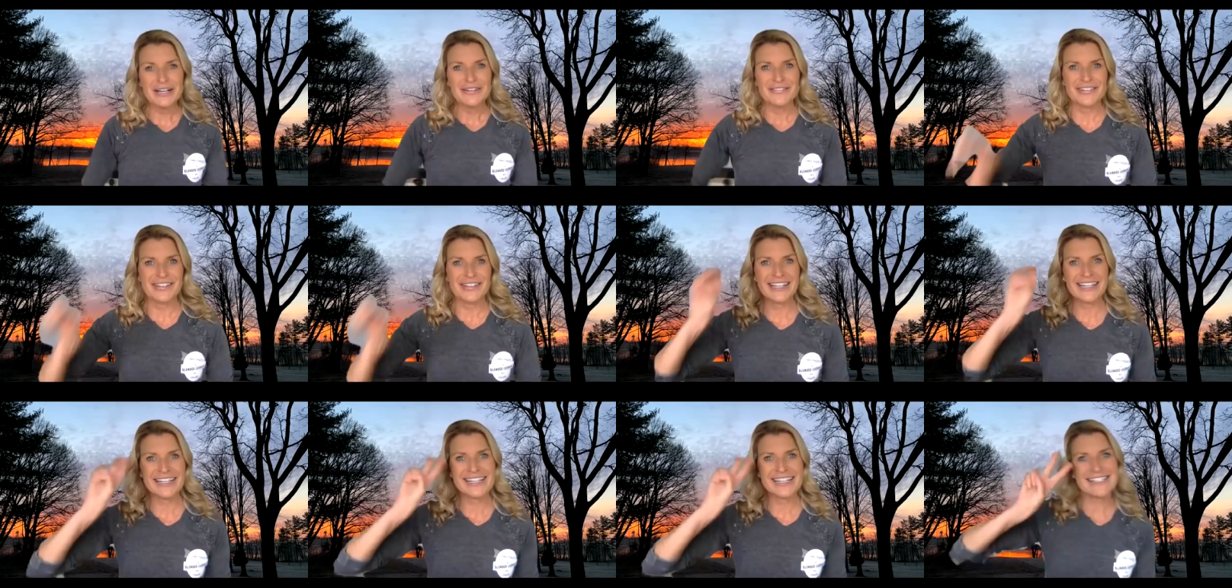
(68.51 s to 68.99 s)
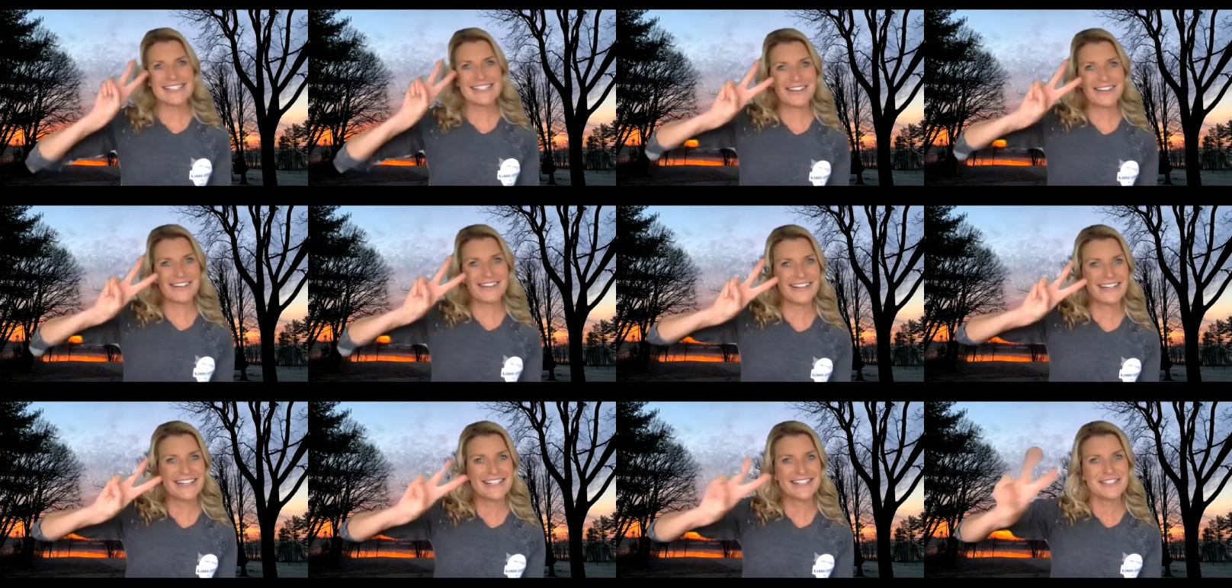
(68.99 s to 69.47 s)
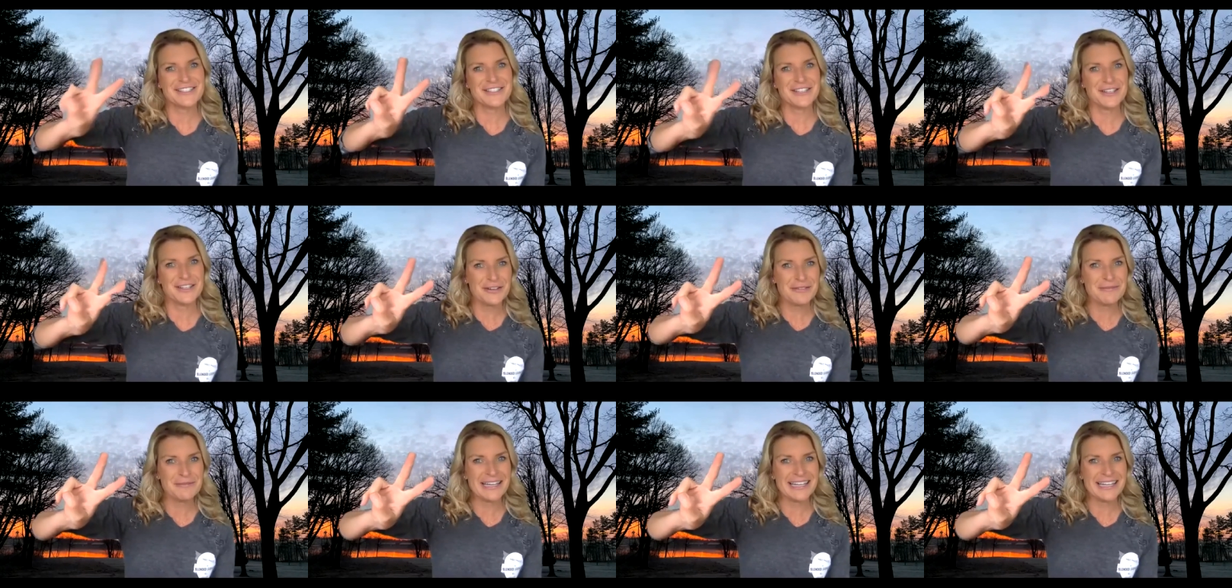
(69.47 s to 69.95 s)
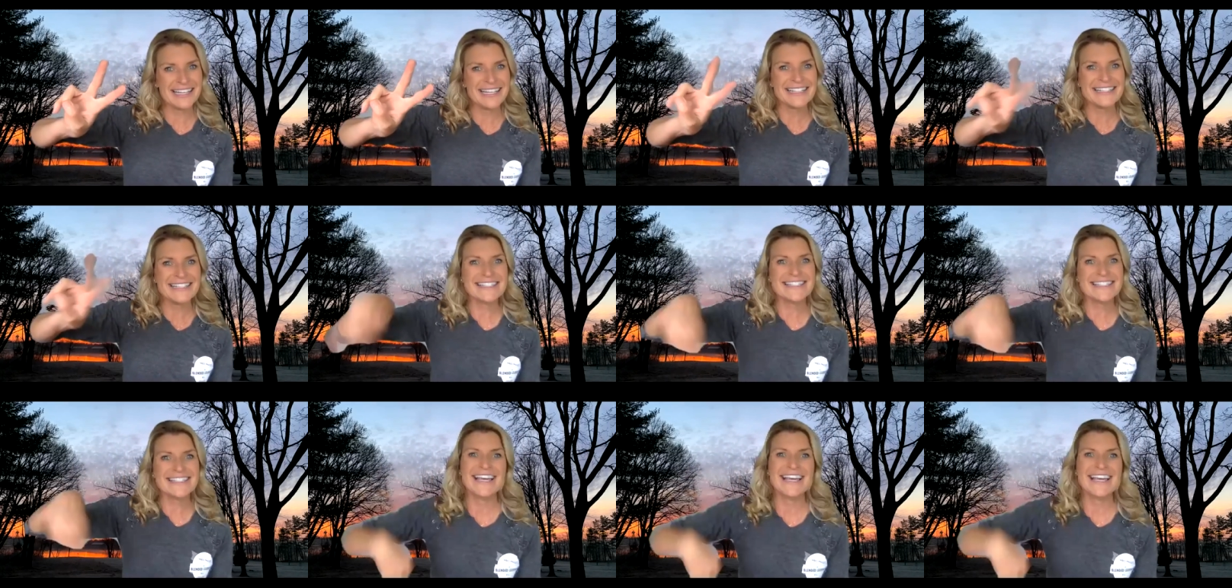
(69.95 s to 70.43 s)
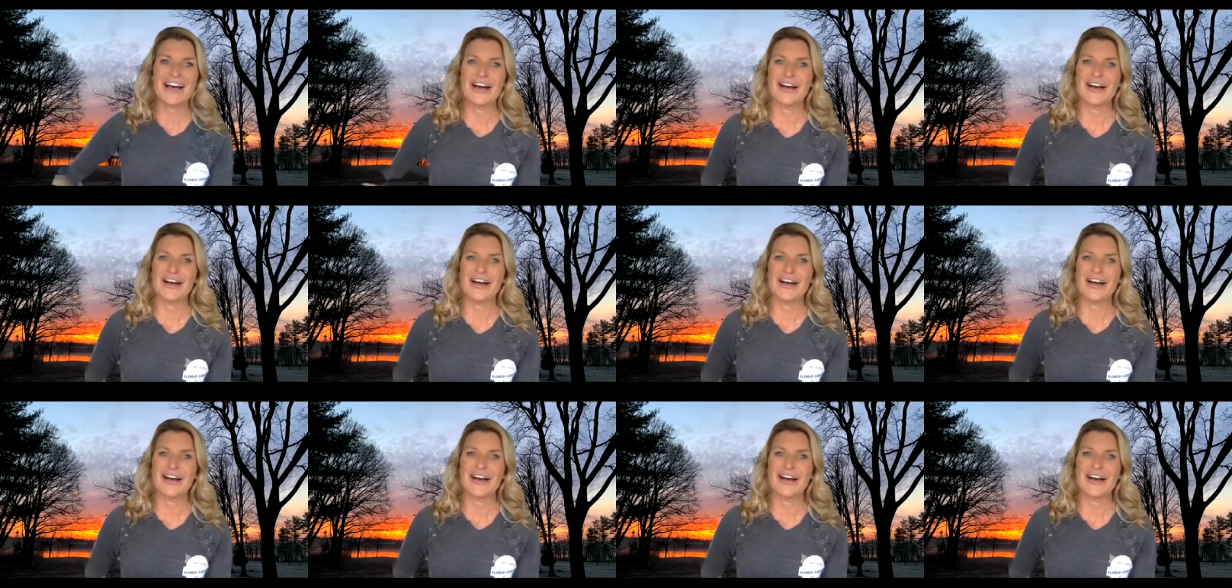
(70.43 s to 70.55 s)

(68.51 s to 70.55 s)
We're gonna get started in two minutes.